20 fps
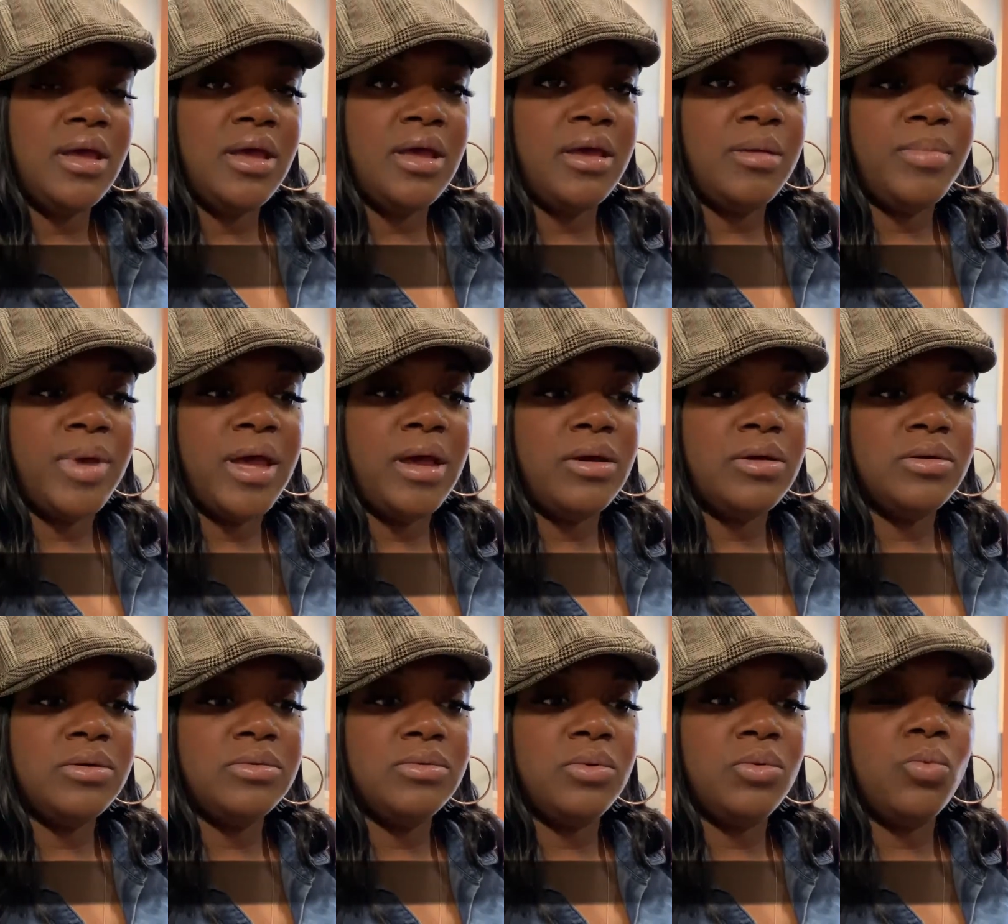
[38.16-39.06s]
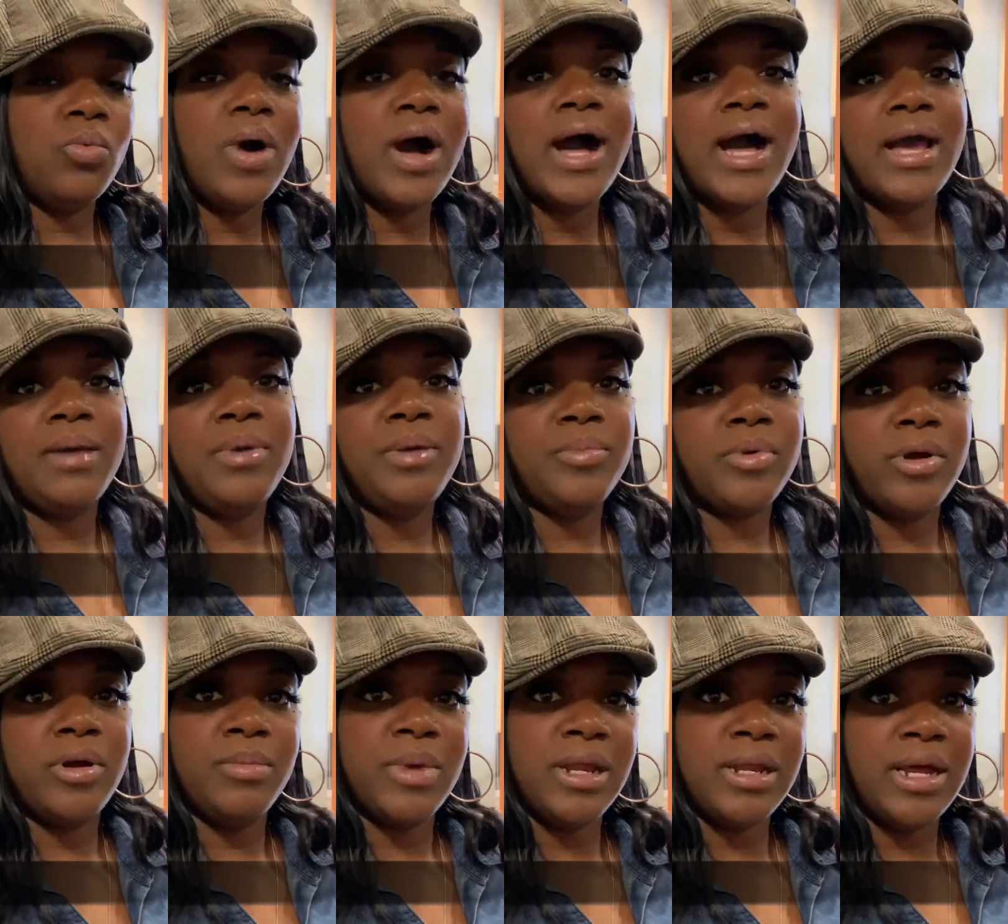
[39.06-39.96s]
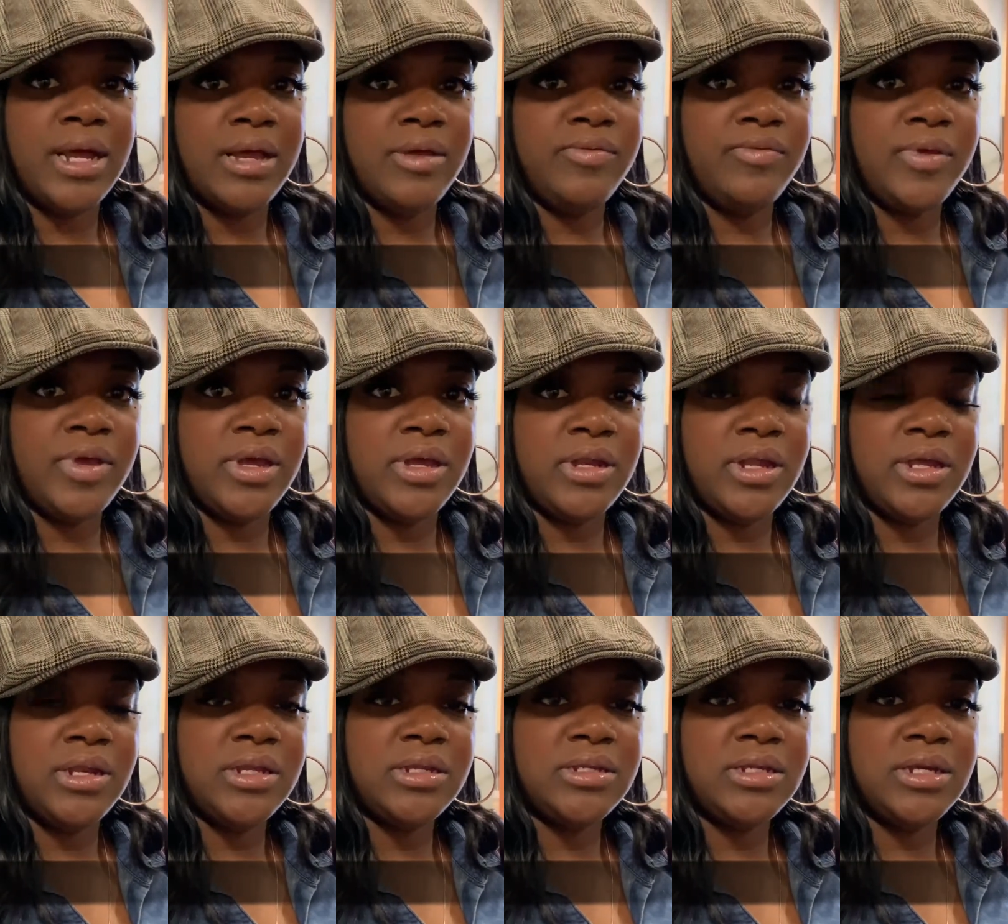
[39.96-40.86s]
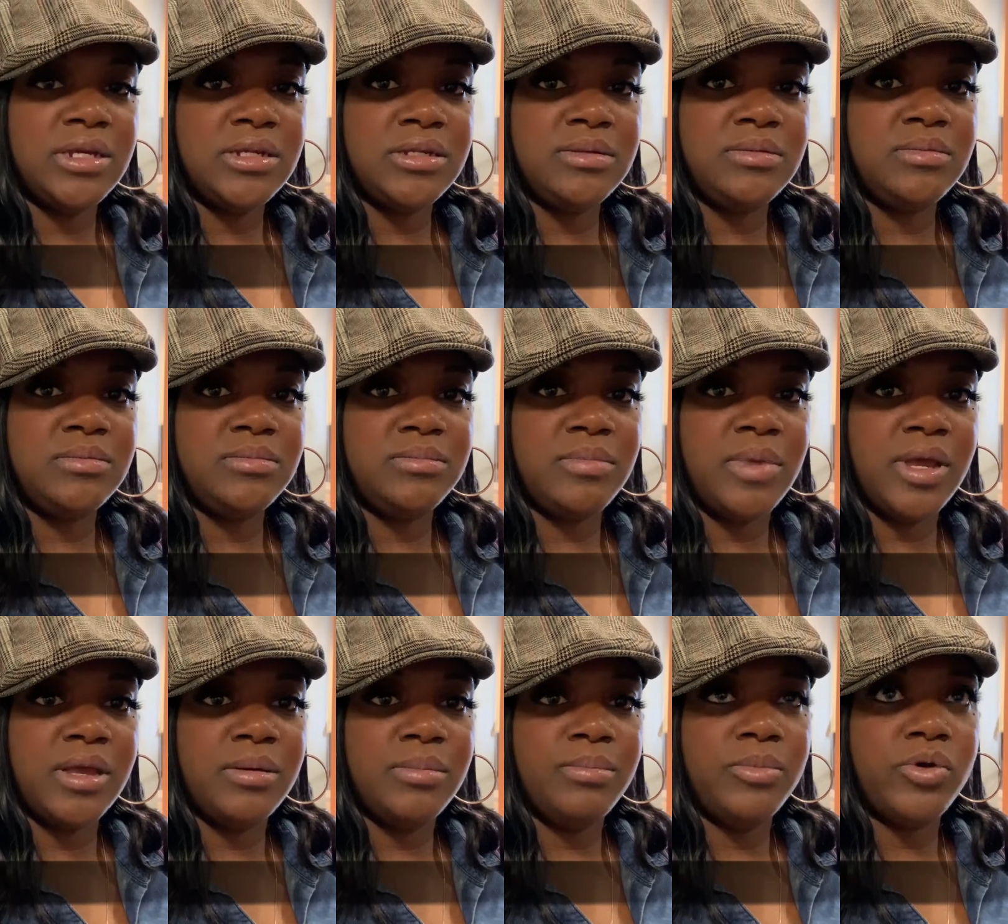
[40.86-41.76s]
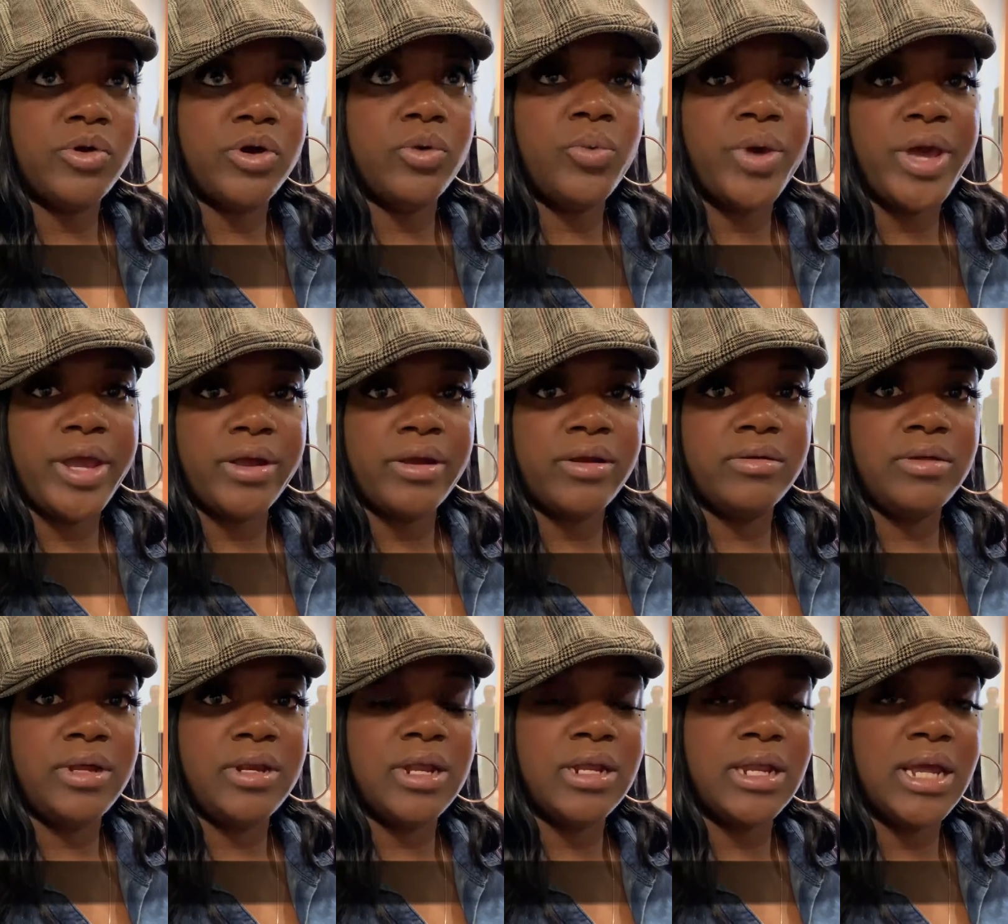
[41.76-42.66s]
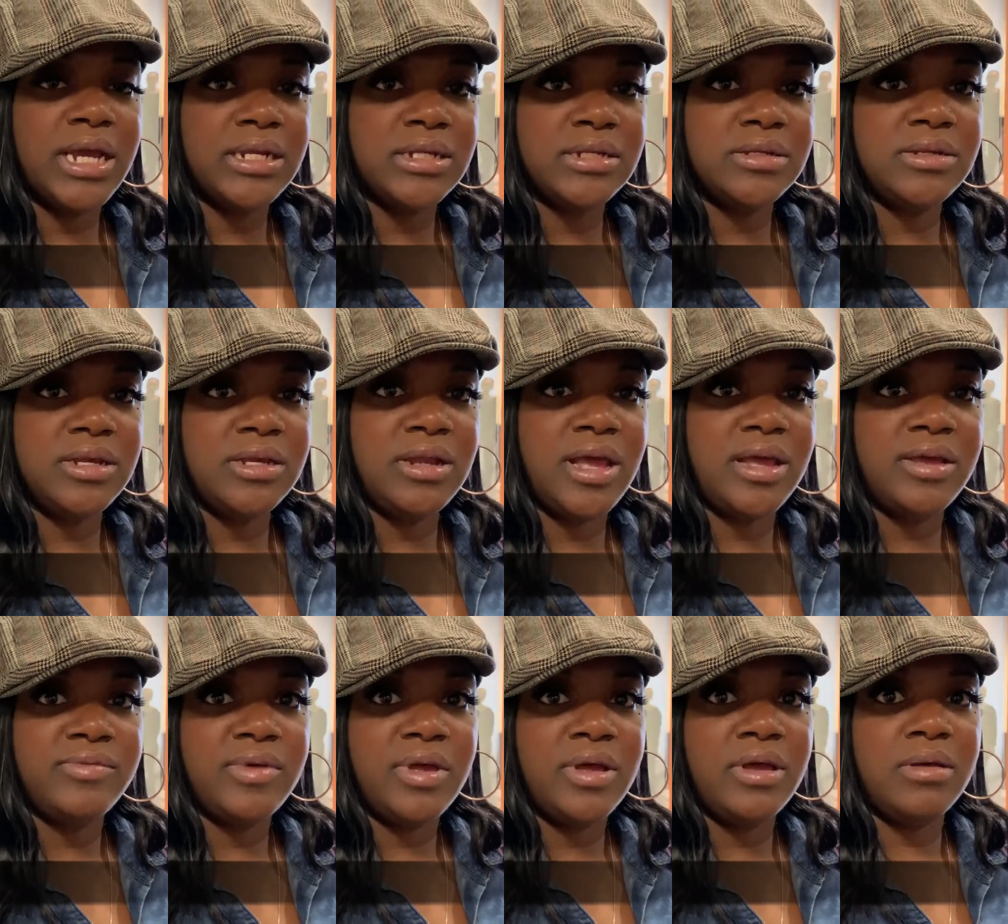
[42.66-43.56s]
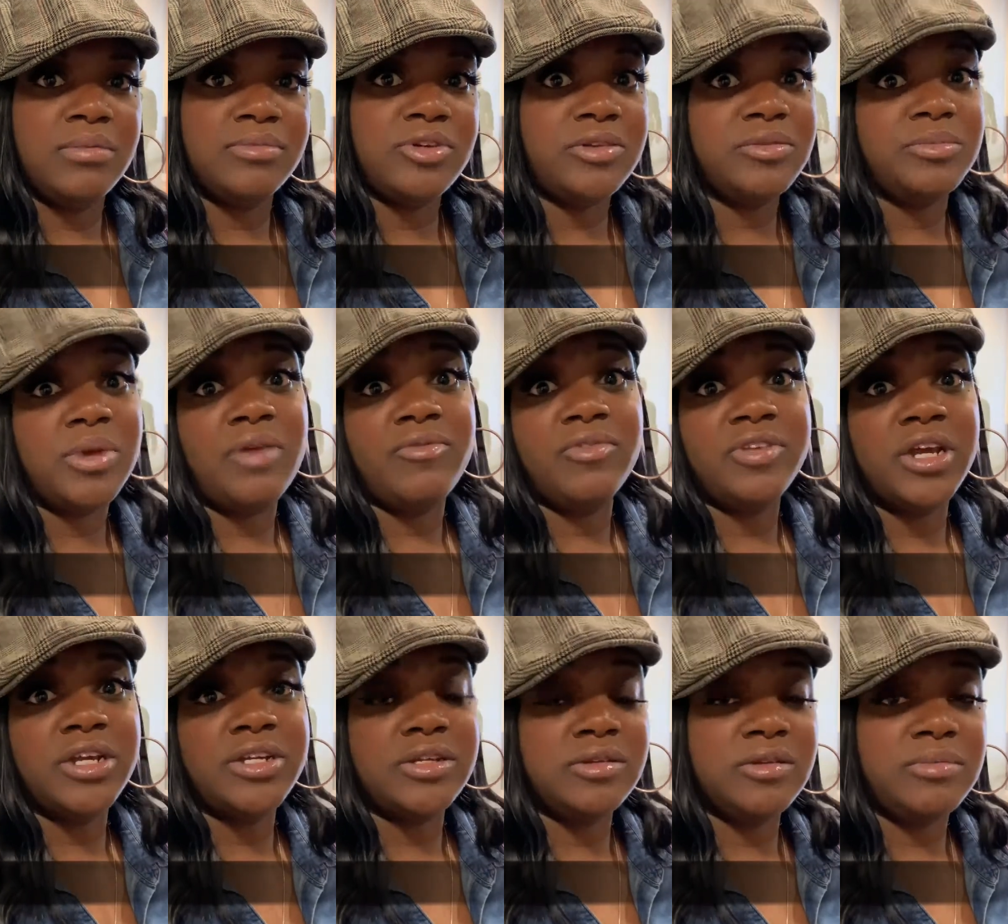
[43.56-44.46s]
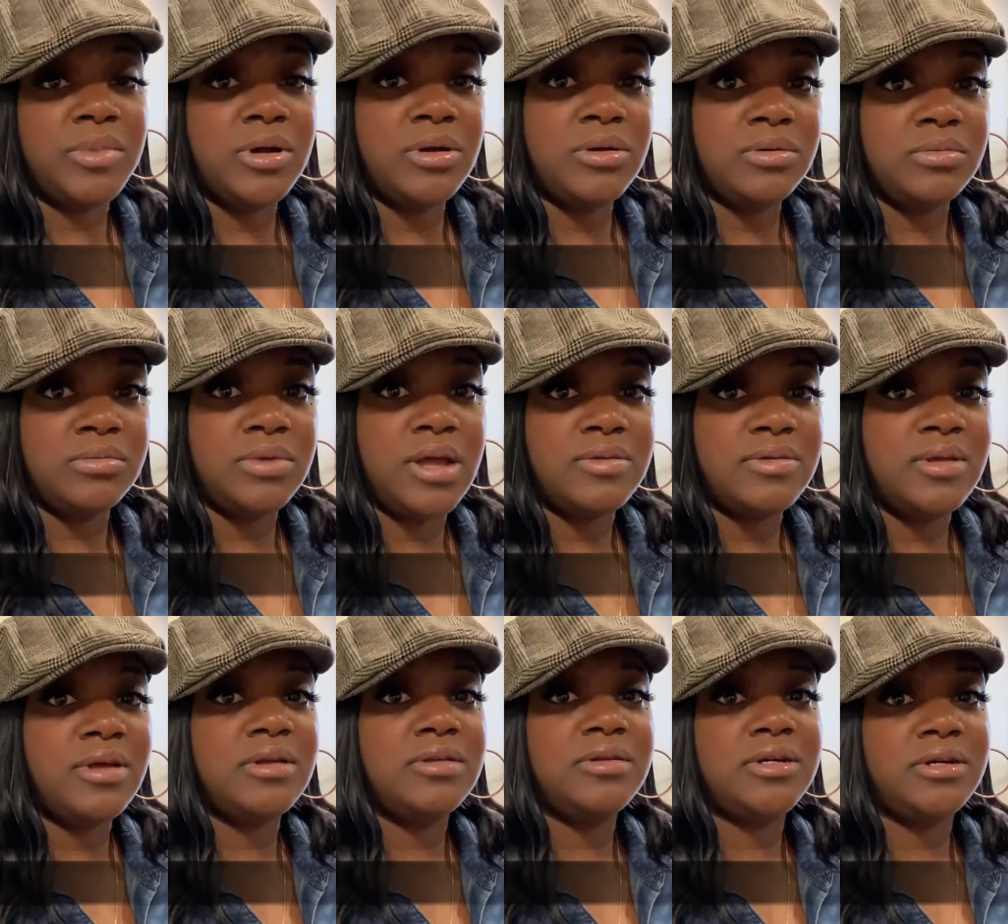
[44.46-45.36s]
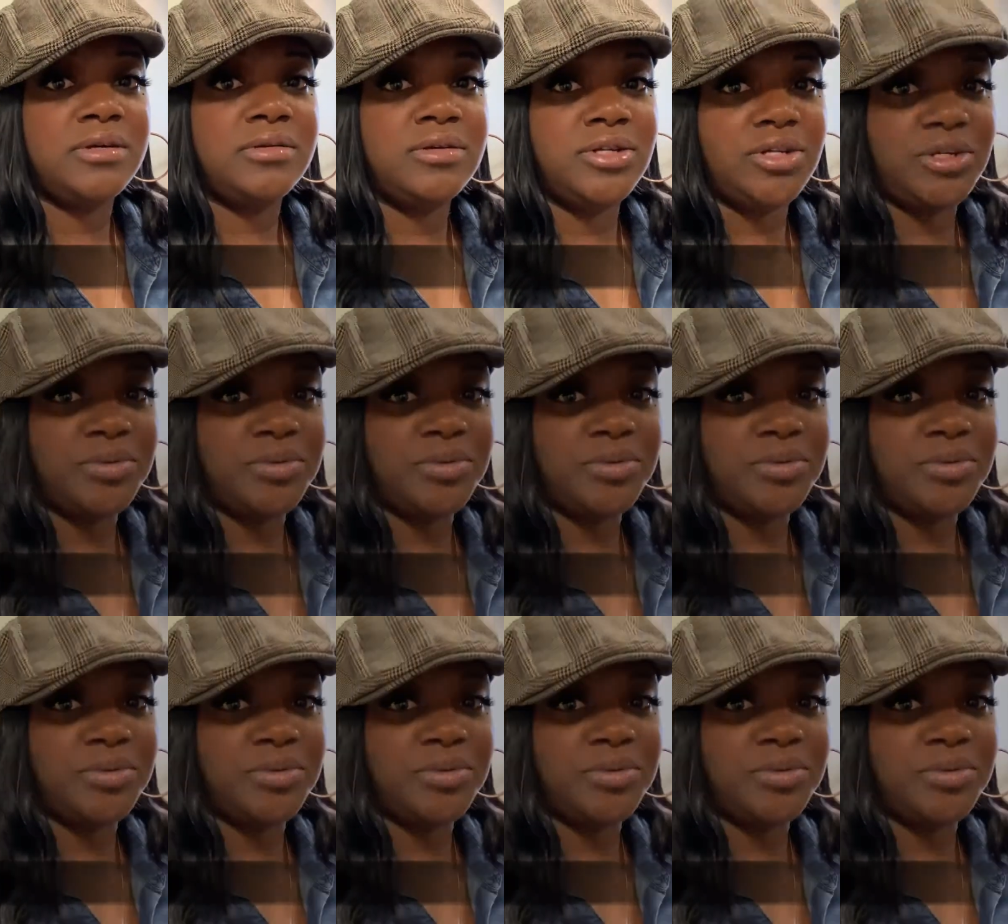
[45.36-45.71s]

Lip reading: about why people are in my life. And it did make it more aware and enlightened, and have certain conversations of my own outside the church.